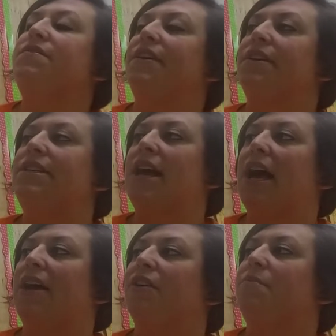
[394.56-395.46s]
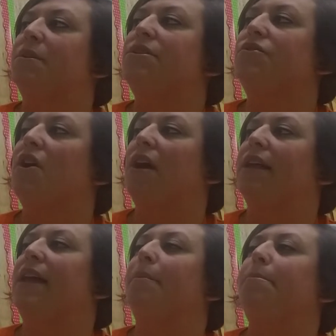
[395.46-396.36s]
very tired, Miss
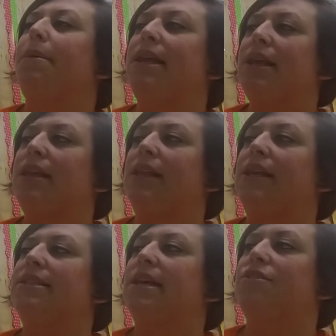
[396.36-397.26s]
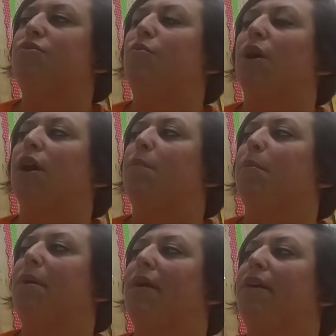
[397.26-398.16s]
Crawley immediately set to work
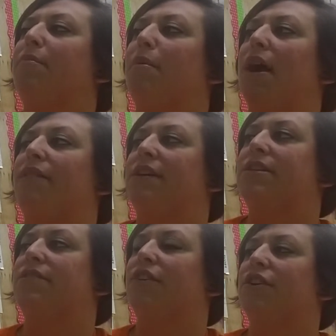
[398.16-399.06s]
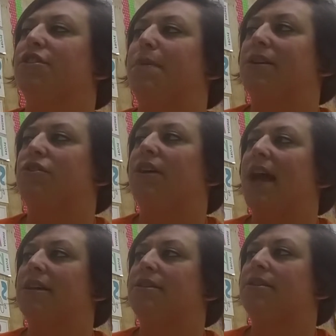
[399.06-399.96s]
preparing breakfast for her special
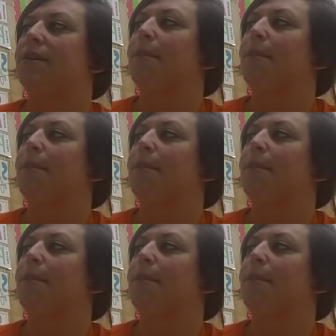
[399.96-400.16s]
guest.